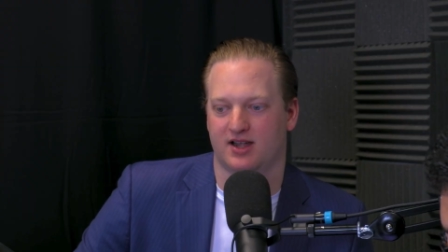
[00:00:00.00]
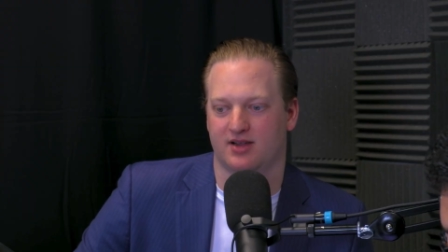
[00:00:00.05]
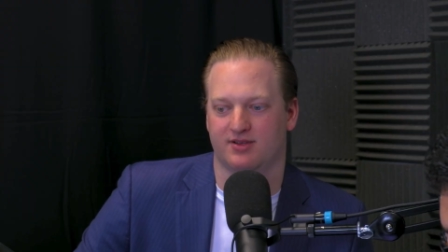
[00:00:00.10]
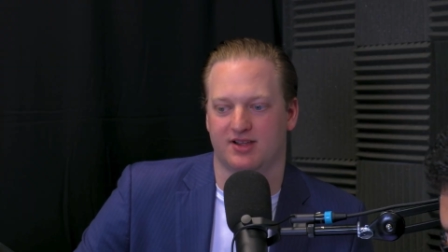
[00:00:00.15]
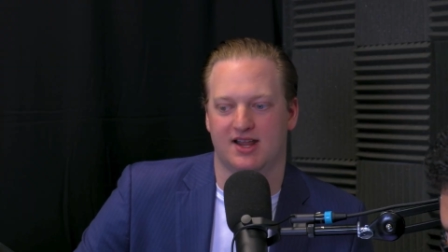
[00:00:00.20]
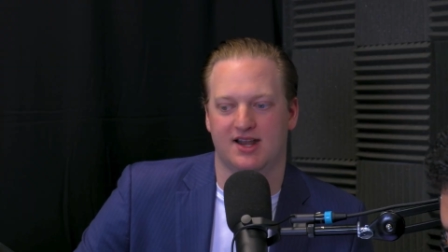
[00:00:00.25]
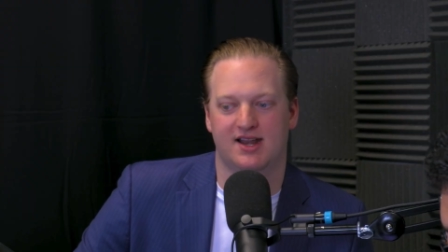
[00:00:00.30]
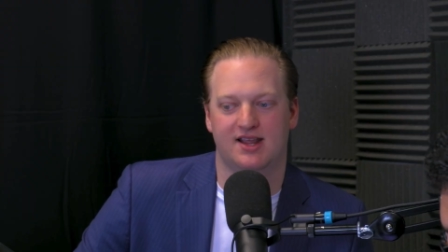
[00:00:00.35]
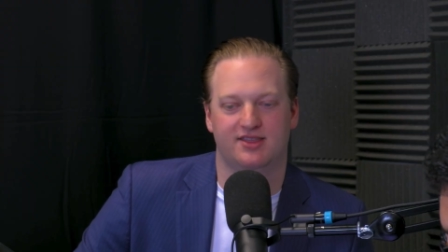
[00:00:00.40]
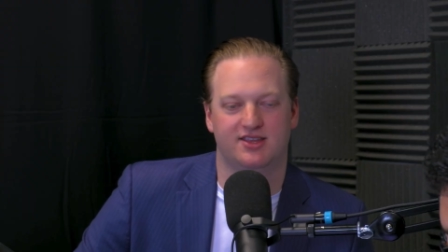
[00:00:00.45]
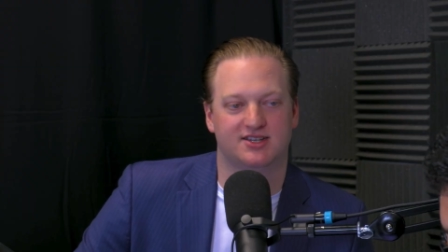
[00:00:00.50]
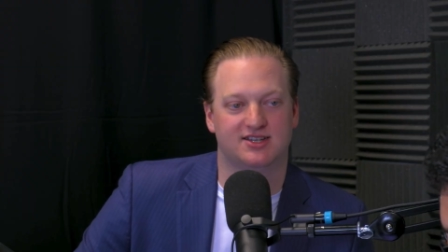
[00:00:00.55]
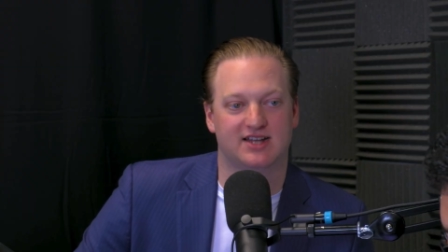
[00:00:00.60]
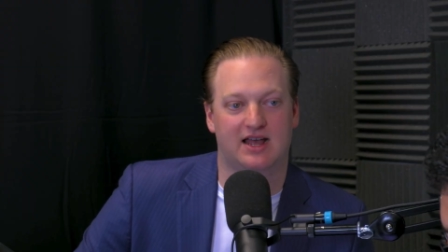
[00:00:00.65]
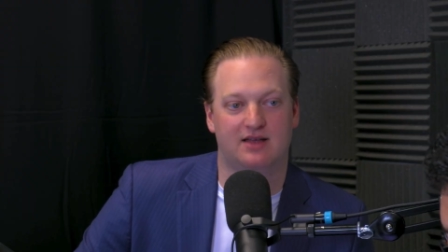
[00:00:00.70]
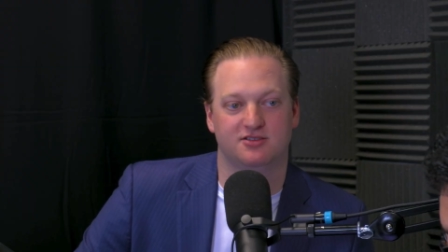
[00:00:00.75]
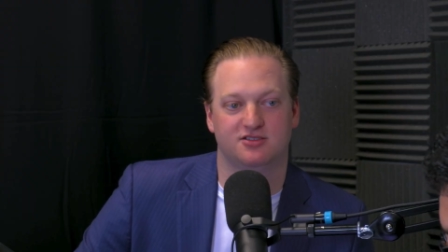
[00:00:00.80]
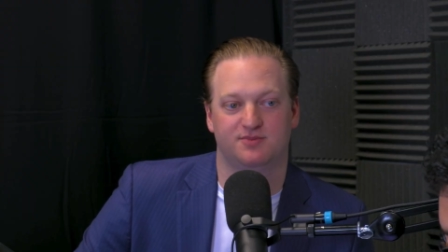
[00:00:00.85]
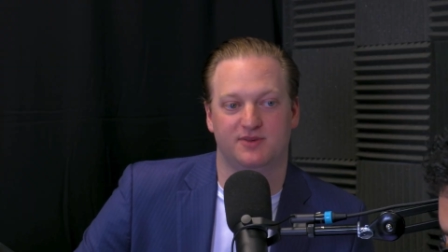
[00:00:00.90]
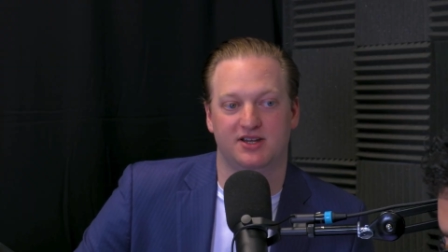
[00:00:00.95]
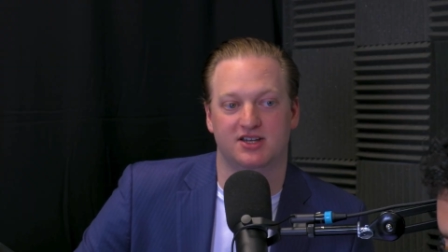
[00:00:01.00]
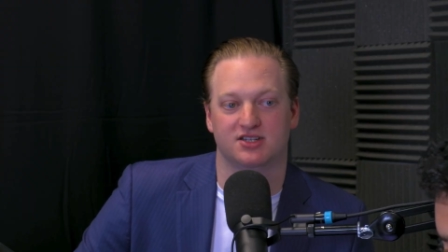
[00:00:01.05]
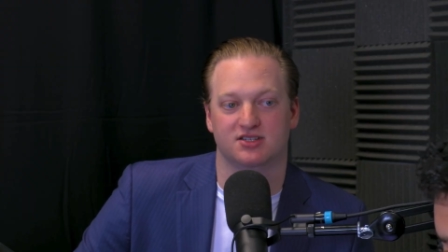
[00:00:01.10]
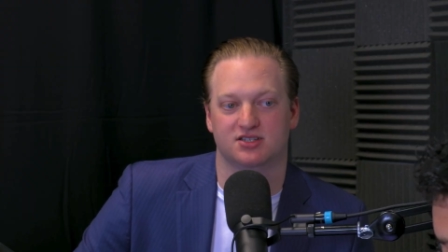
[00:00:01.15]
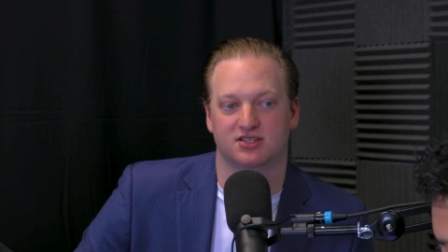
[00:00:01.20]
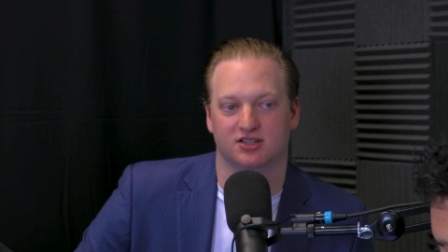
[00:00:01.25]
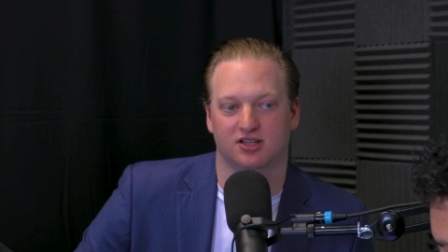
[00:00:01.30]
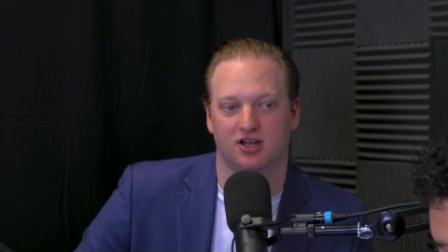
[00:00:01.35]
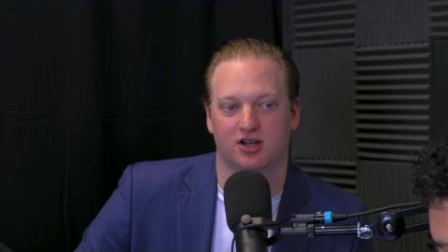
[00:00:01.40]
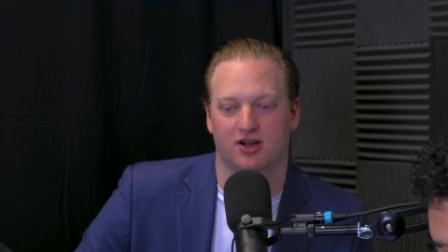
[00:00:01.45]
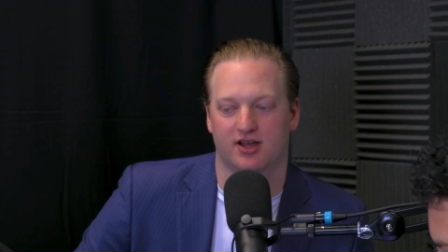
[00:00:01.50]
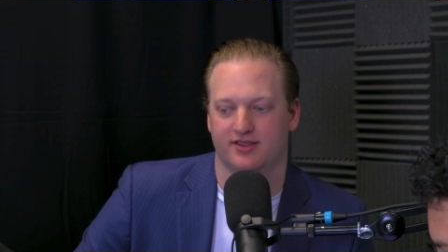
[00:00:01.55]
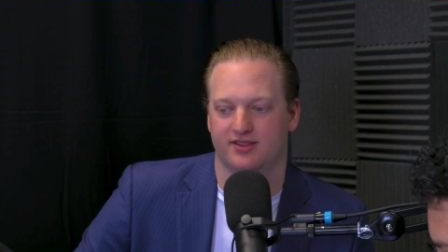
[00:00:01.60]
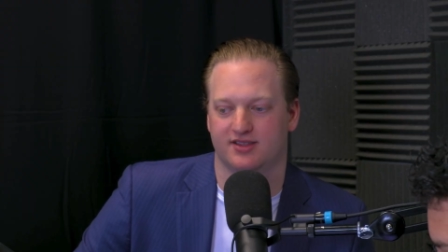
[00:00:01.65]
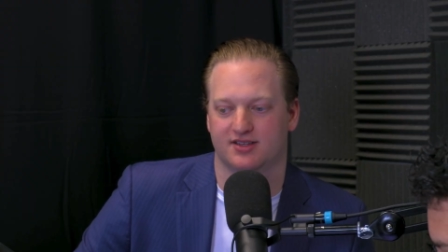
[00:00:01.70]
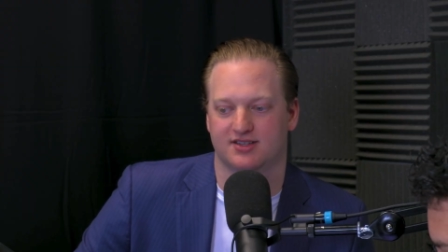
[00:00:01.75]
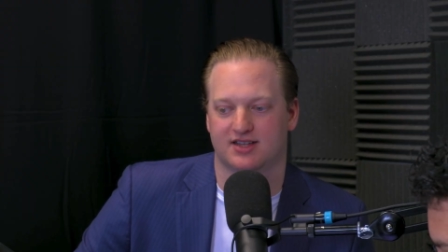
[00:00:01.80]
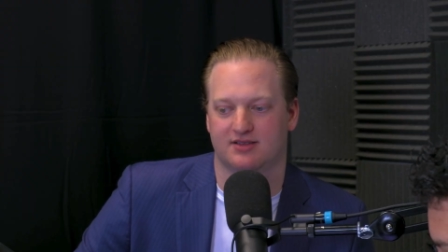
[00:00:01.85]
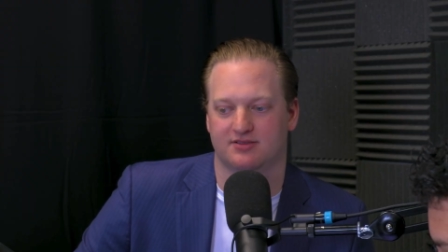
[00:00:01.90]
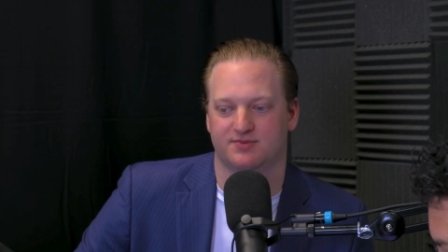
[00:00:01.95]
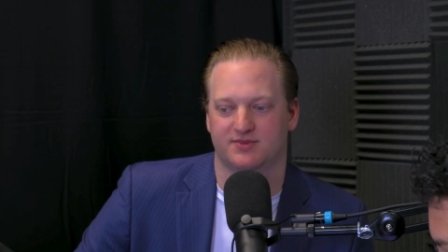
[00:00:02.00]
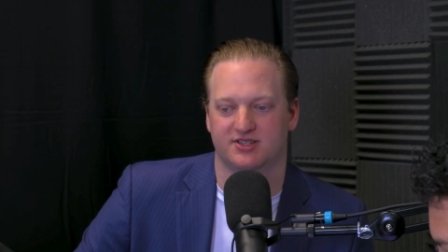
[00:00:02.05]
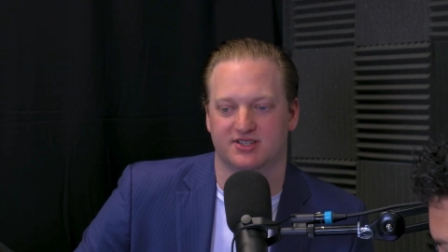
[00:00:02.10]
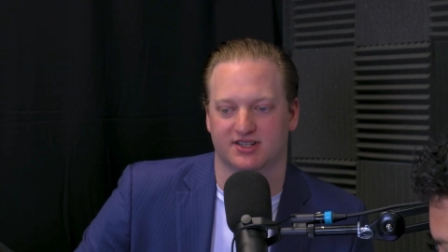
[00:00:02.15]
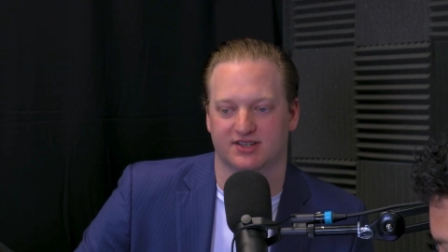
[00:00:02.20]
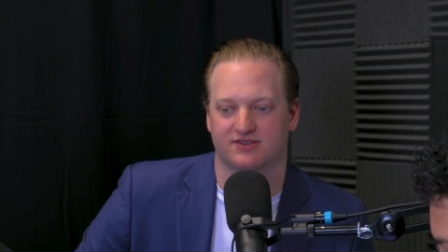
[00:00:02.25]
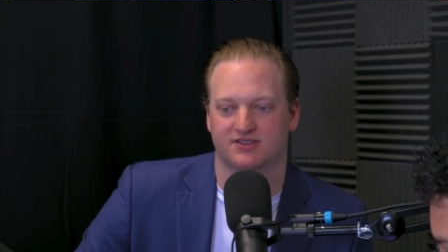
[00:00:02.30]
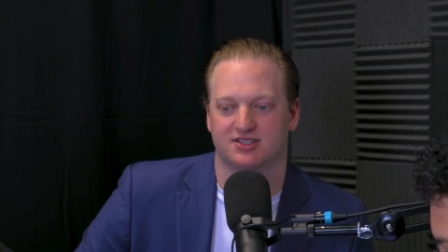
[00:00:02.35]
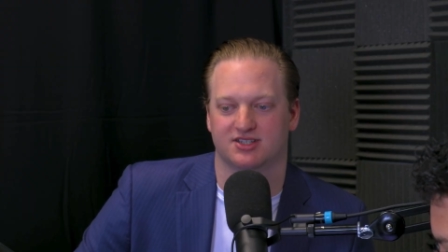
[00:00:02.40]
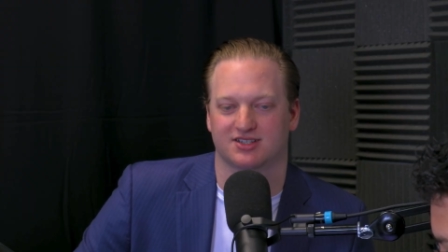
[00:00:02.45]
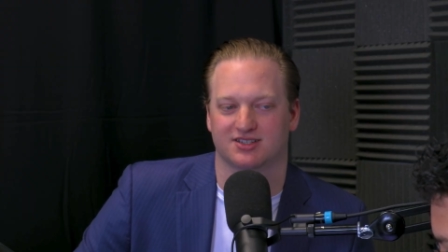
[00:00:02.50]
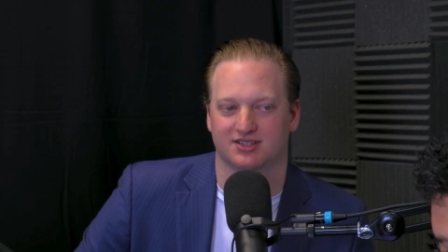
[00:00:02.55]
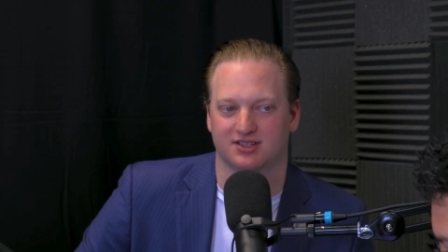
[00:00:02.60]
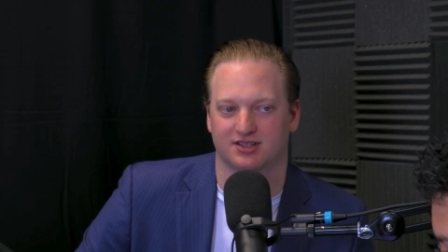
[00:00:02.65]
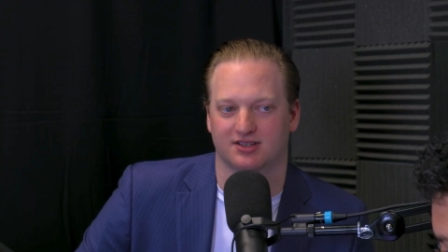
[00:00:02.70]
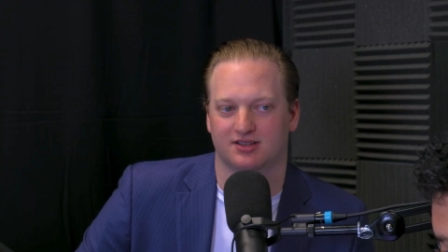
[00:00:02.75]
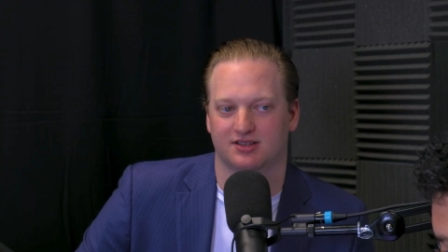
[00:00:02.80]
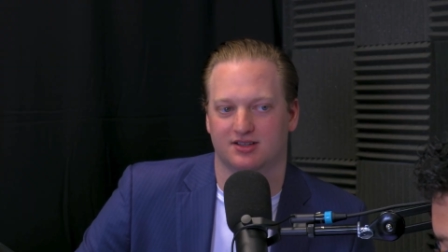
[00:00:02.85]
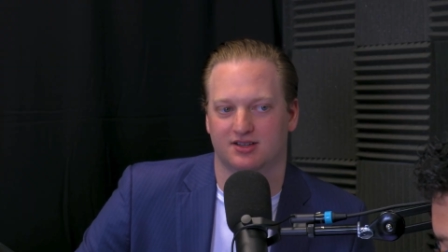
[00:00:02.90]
any means. Like, and the top speed is slow. I think the top speed's like 60.